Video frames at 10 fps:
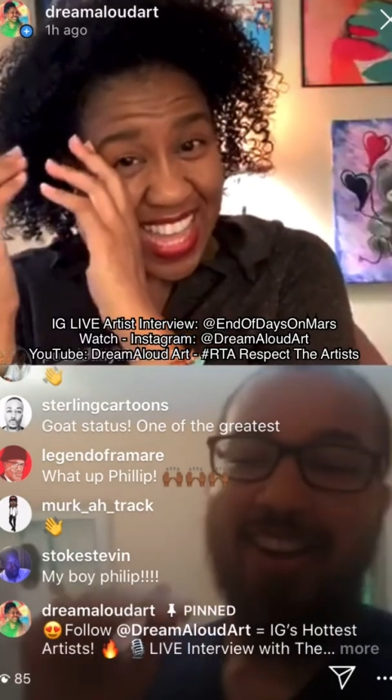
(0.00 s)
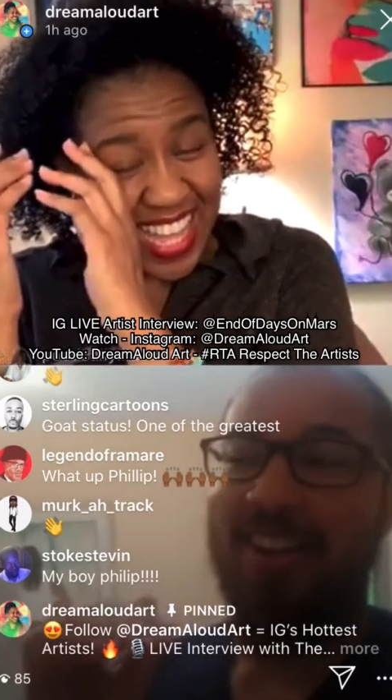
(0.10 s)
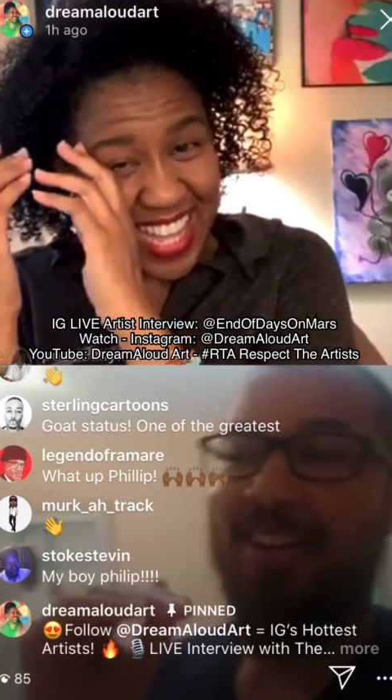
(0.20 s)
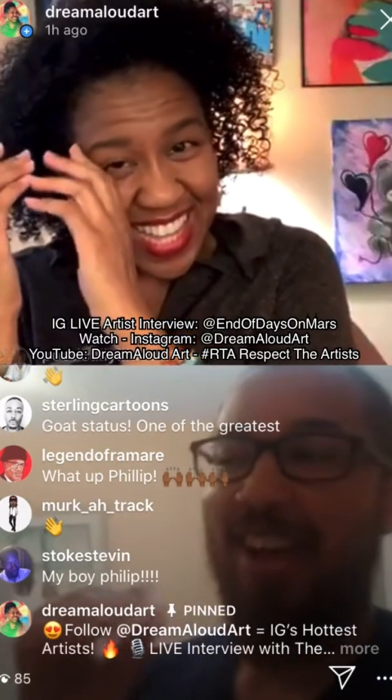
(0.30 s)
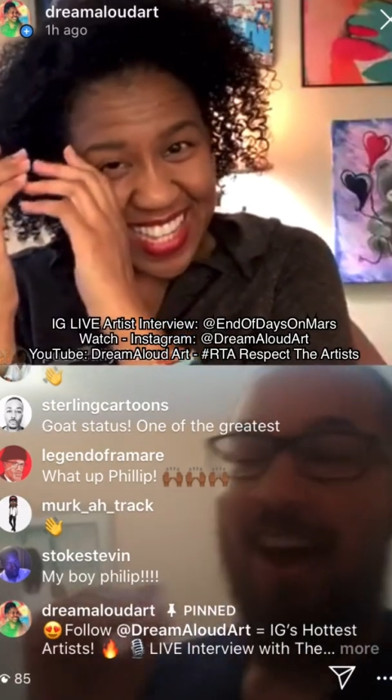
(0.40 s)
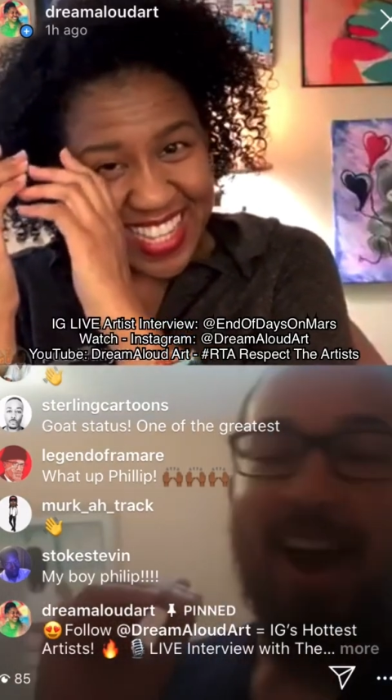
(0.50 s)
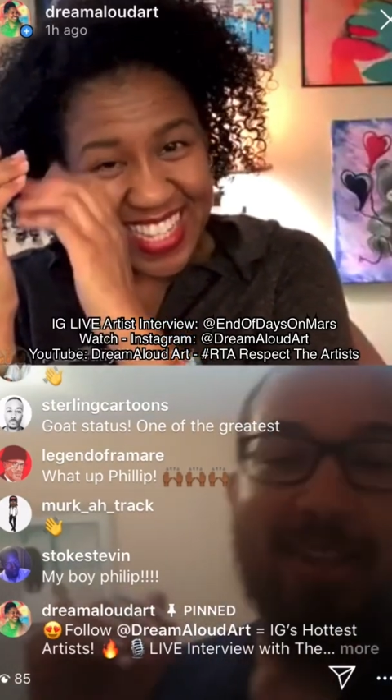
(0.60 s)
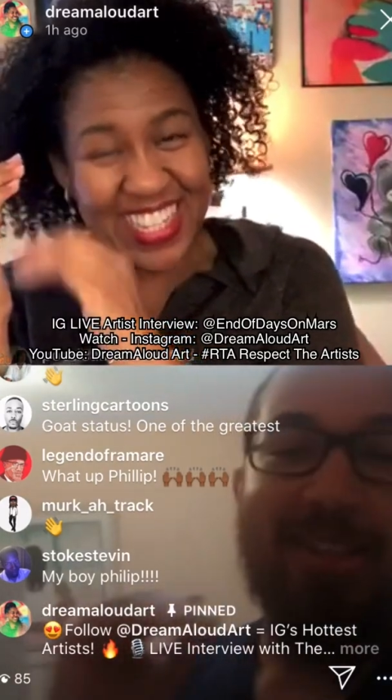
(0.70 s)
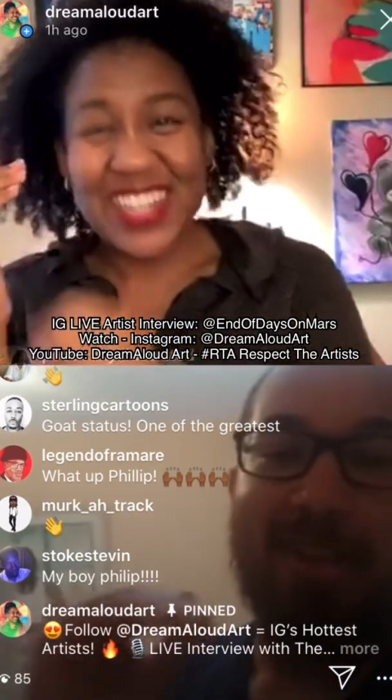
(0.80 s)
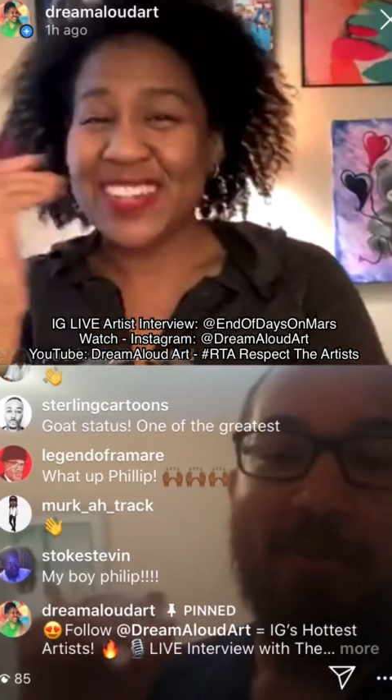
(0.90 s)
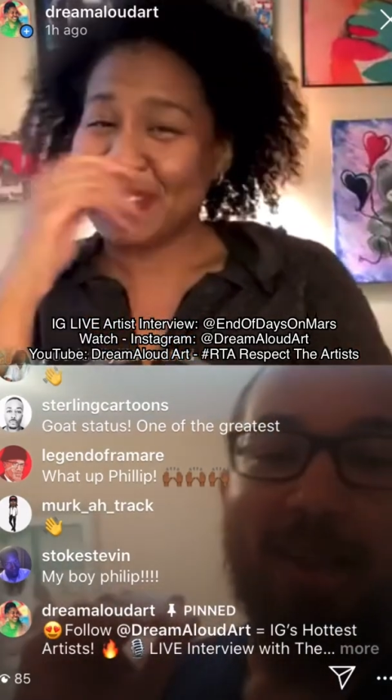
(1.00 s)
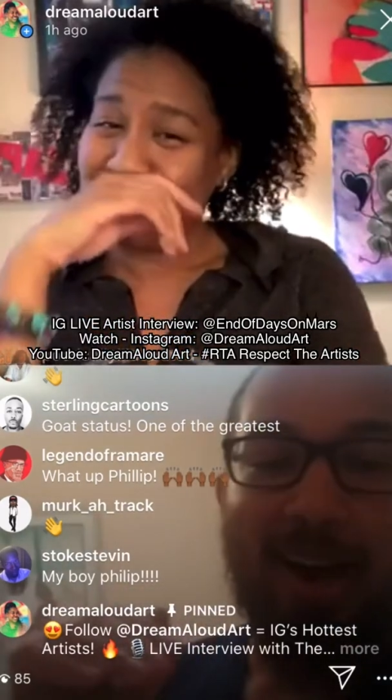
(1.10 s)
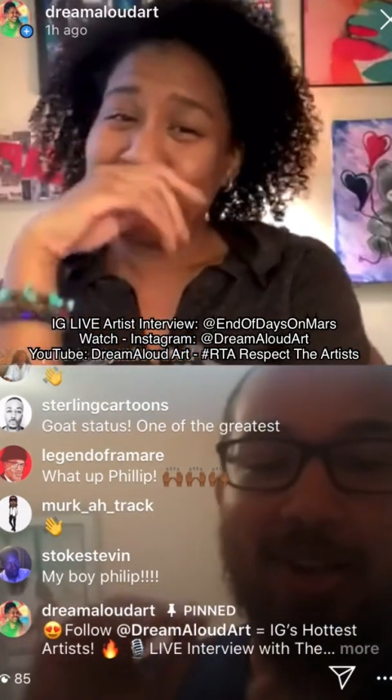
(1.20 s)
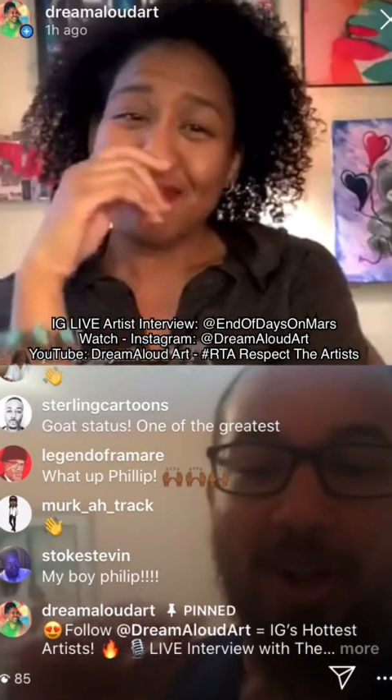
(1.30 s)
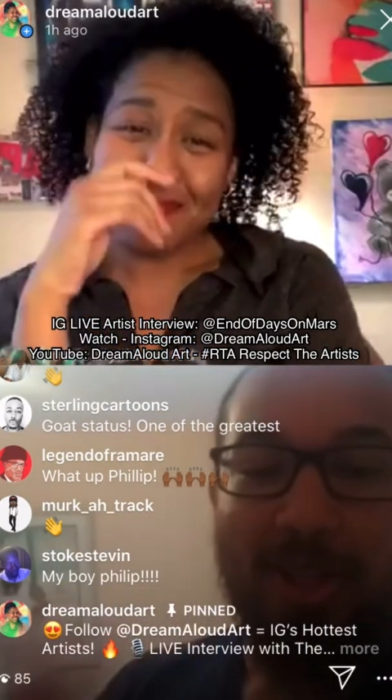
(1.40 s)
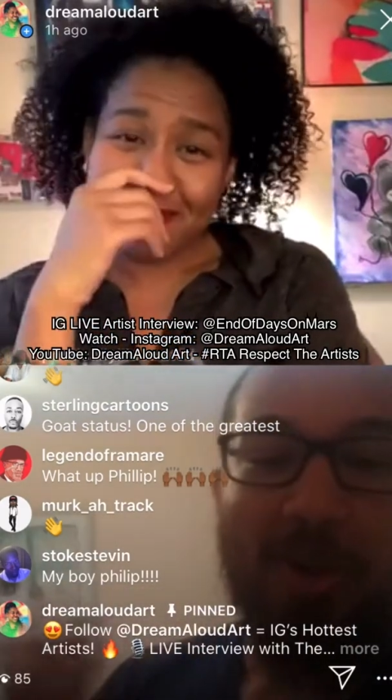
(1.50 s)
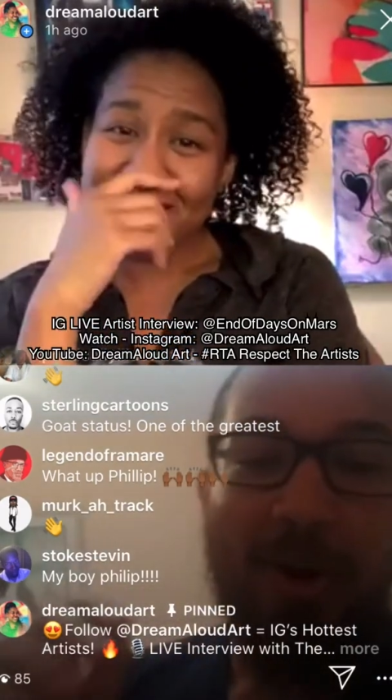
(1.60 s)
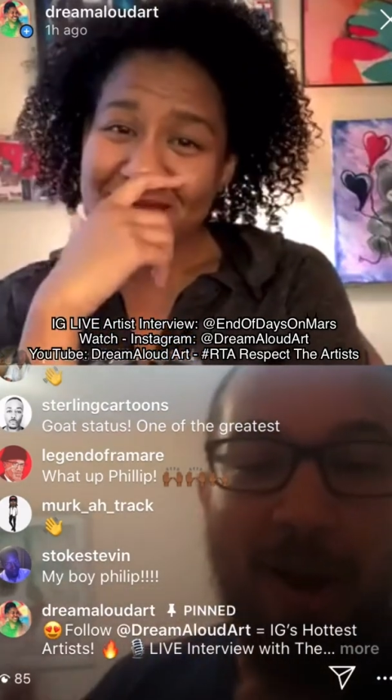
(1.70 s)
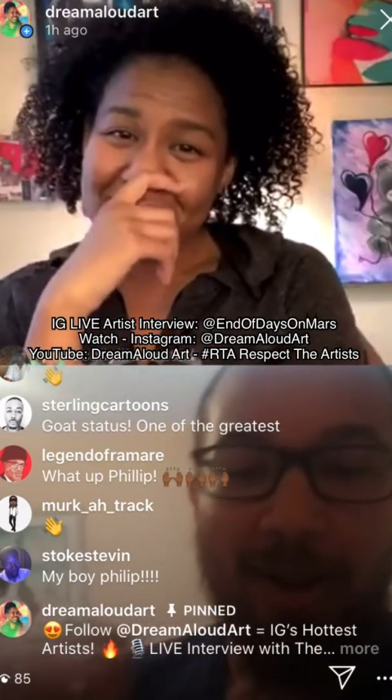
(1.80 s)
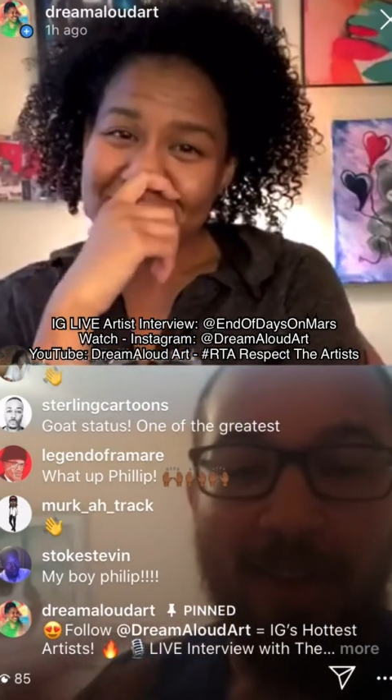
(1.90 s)
I stumble out and try and throw out
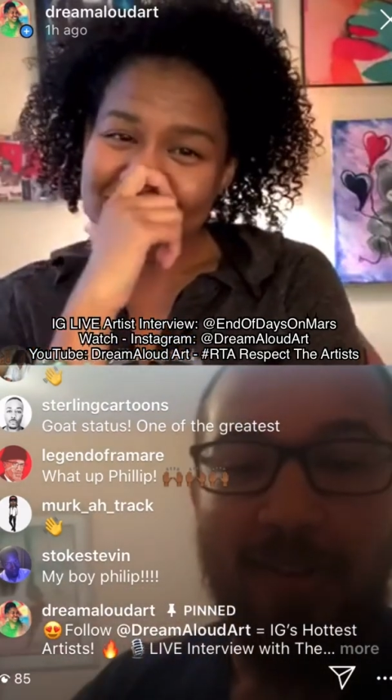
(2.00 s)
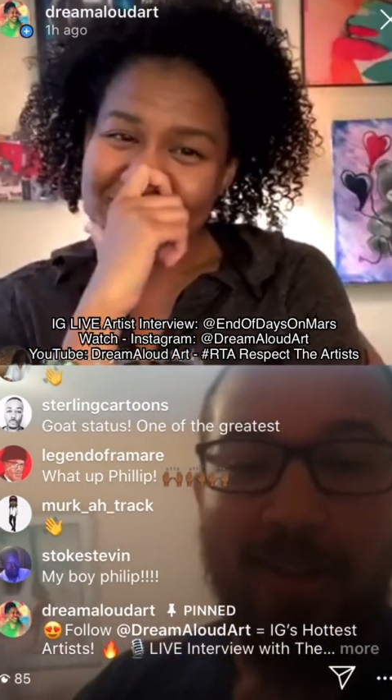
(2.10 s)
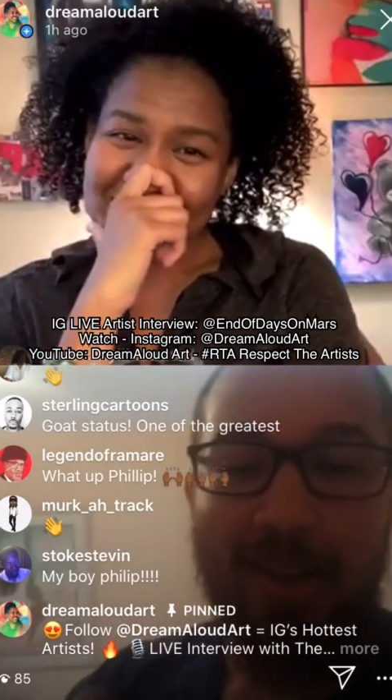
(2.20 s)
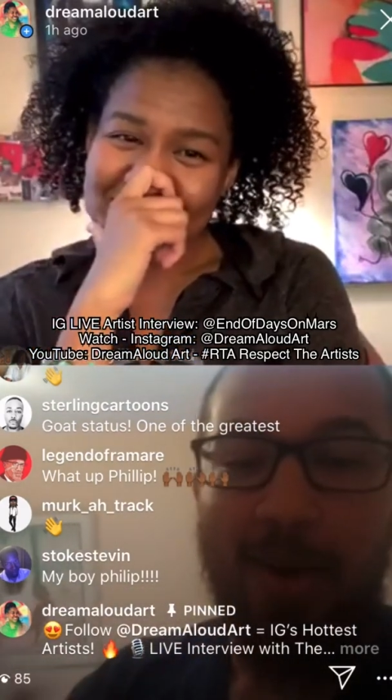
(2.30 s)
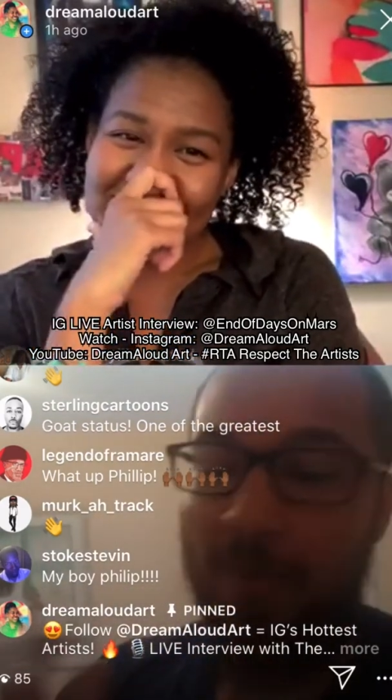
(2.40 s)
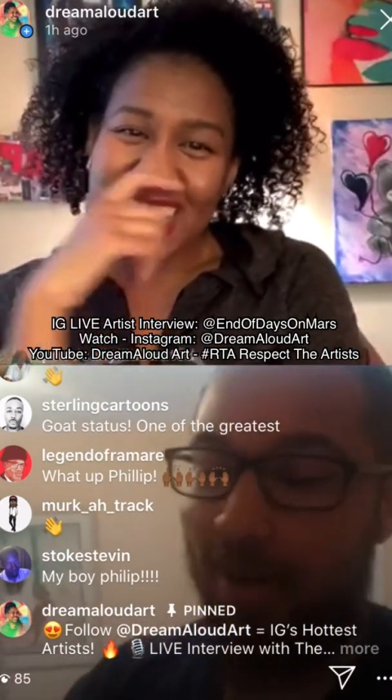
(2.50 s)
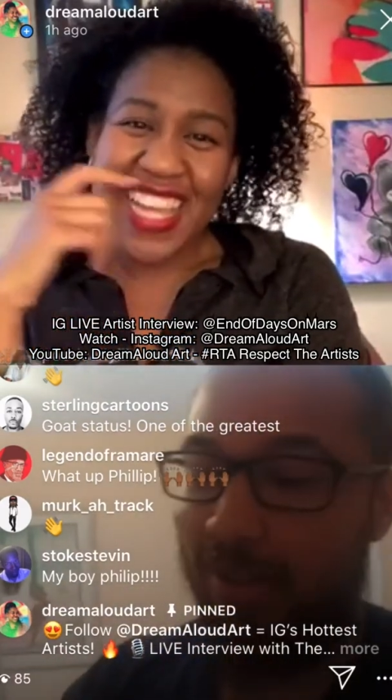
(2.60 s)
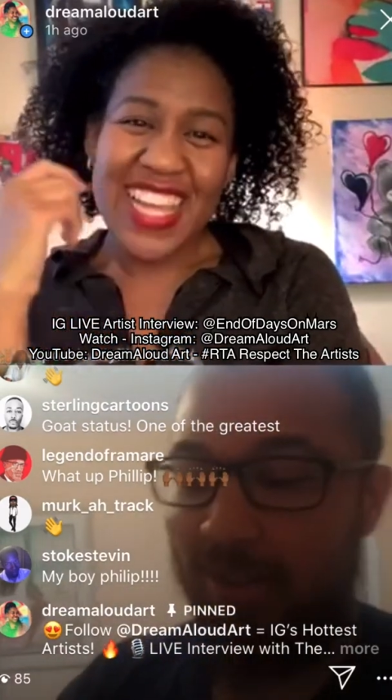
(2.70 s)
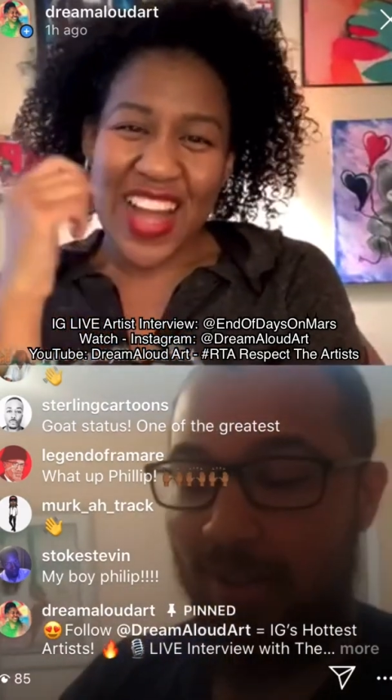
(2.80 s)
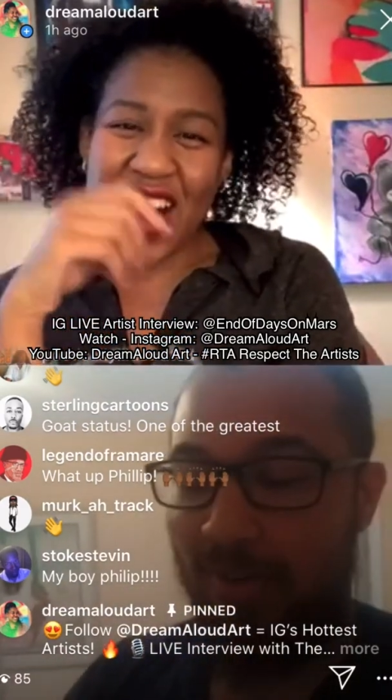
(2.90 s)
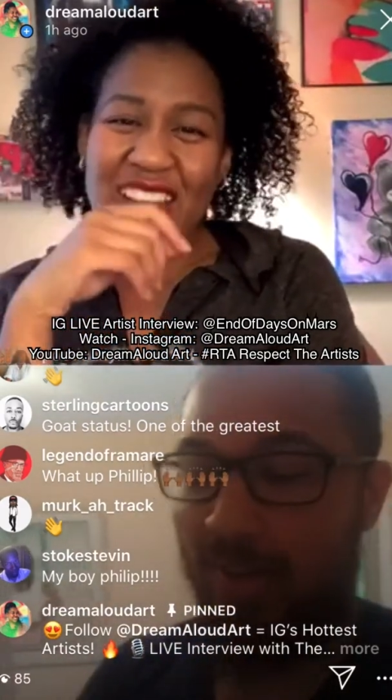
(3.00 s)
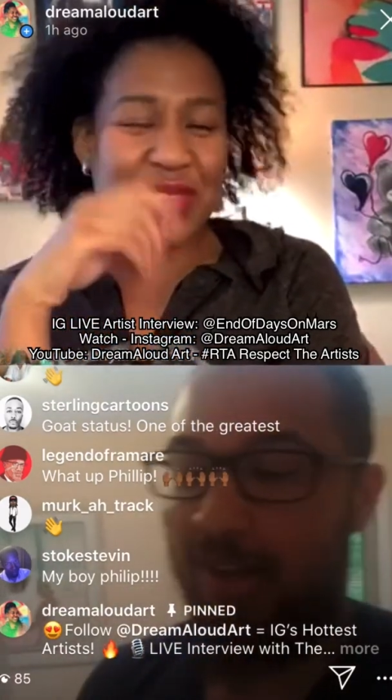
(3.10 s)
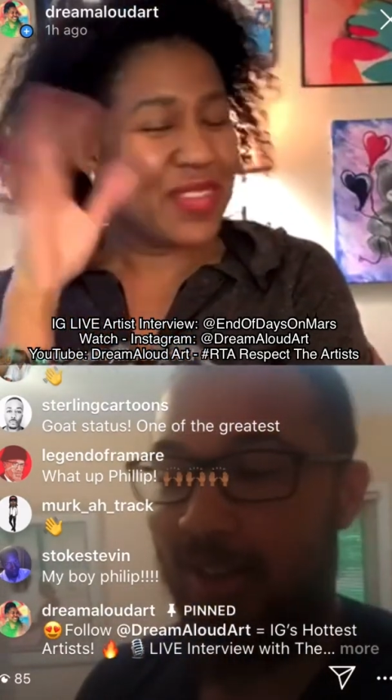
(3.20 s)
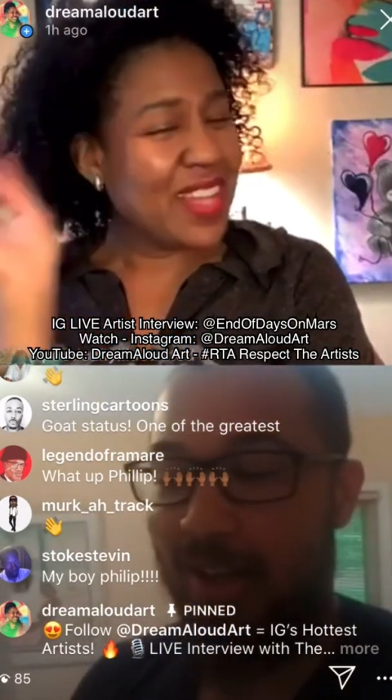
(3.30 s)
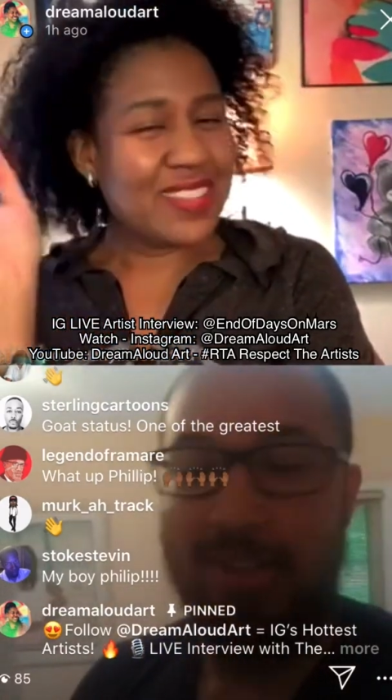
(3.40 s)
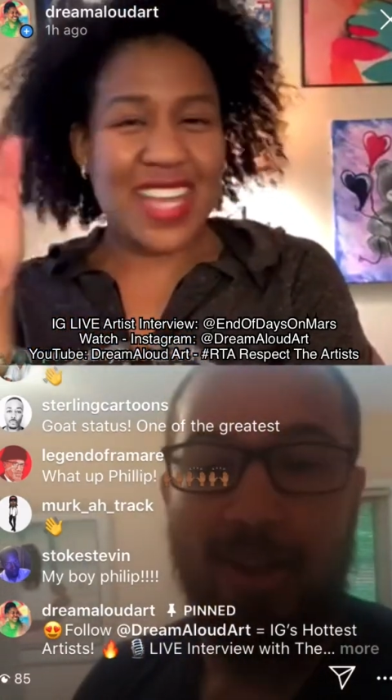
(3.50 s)
everything at once and everything like that. So that's